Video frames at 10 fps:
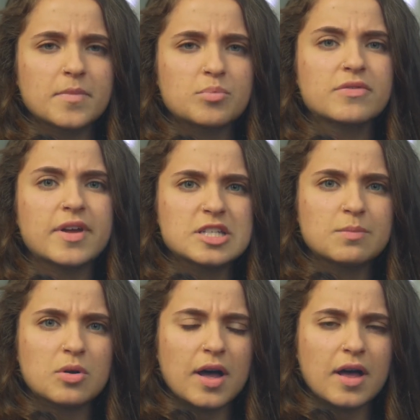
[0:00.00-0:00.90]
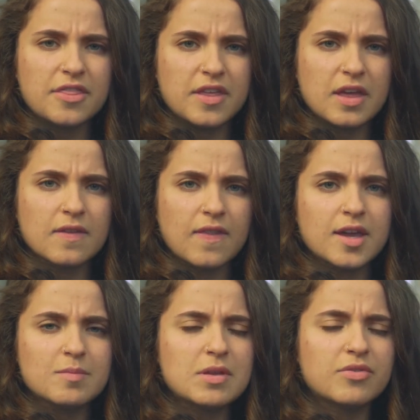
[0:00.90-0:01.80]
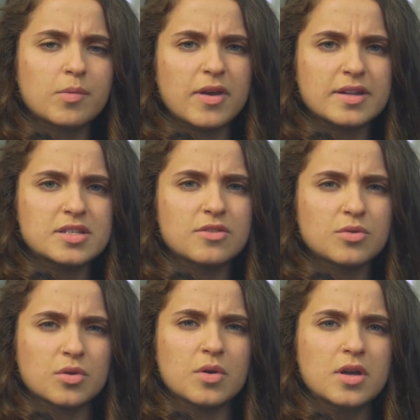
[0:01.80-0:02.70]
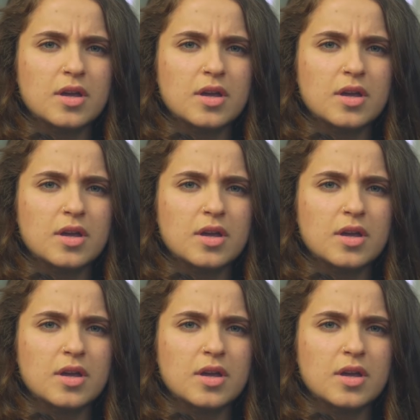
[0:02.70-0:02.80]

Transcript: preventable thing that can be prevented through